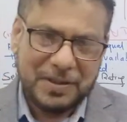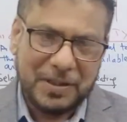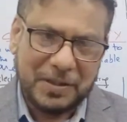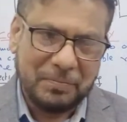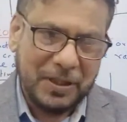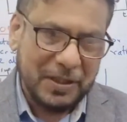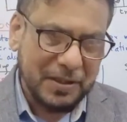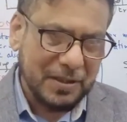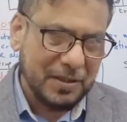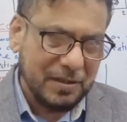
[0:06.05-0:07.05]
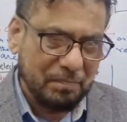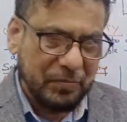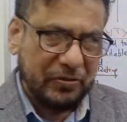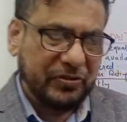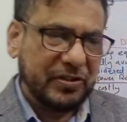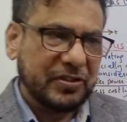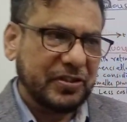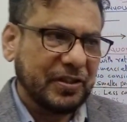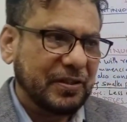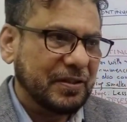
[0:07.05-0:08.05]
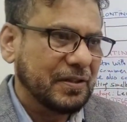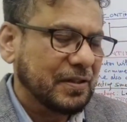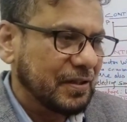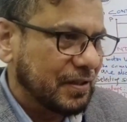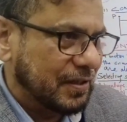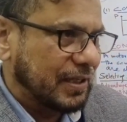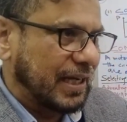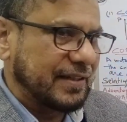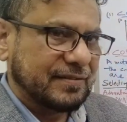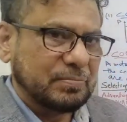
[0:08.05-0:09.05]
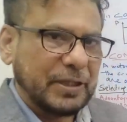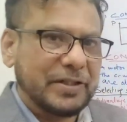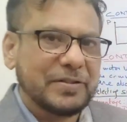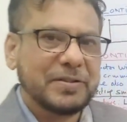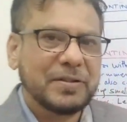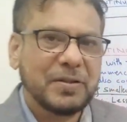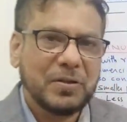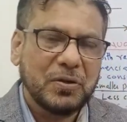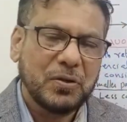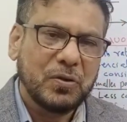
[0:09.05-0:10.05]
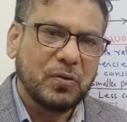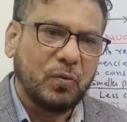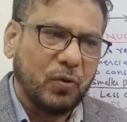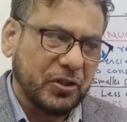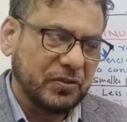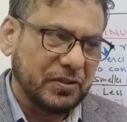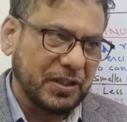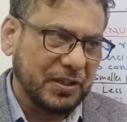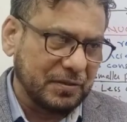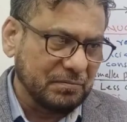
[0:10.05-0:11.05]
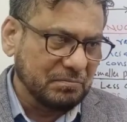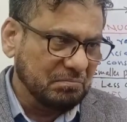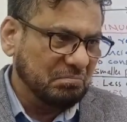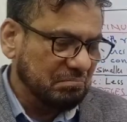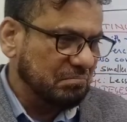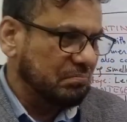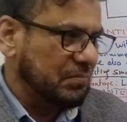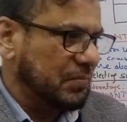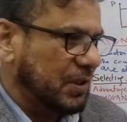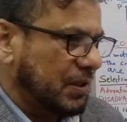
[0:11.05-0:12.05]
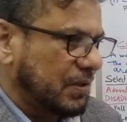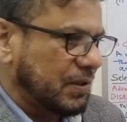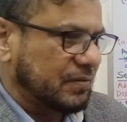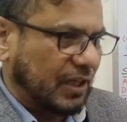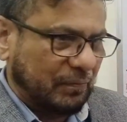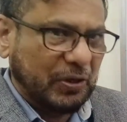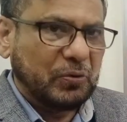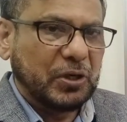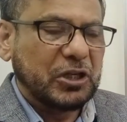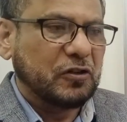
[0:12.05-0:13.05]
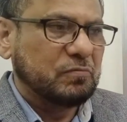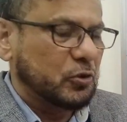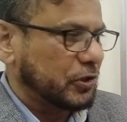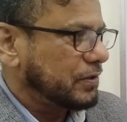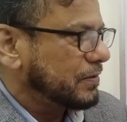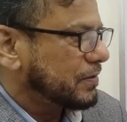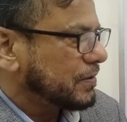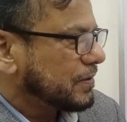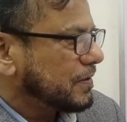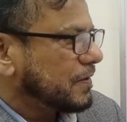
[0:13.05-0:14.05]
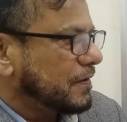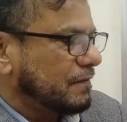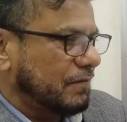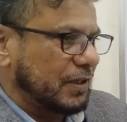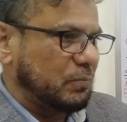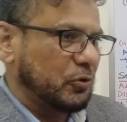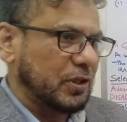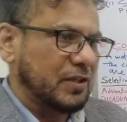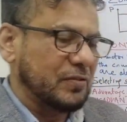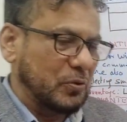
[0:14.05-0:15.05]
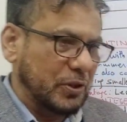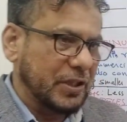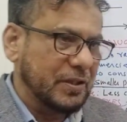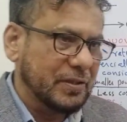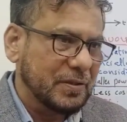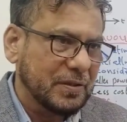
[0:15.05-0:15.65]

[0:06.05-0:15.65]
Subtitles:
In my previous lecture, I explained what is the uh, thermal loading of motor. When the motor is loaded,